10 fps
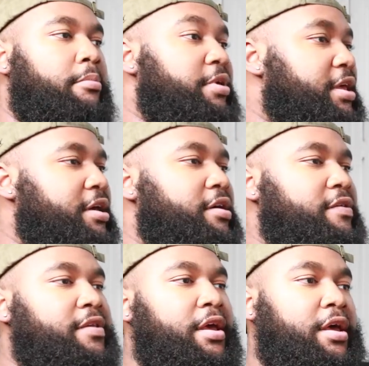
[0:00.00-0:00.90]

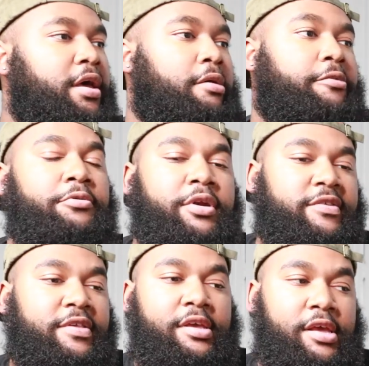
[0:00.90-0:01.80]
Because we want to
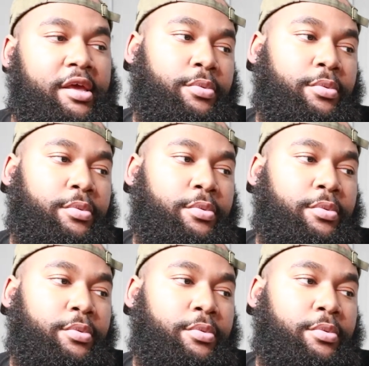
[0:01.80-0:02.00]
see